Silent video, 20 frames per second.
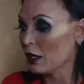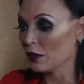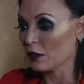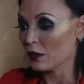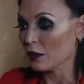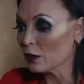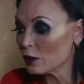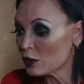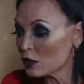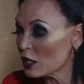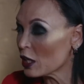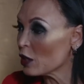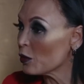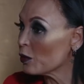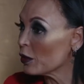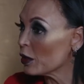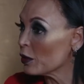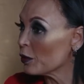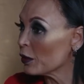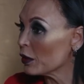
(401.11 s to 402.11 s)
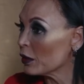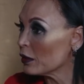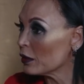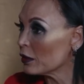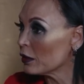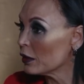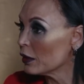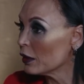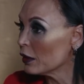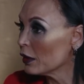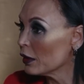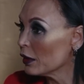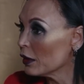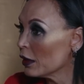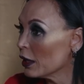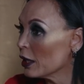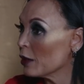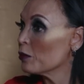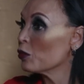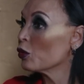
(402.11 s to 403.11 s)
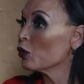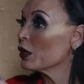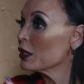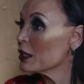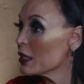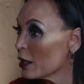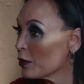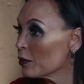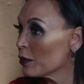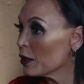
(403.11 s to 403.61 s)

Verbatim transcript: those 10 people employ 10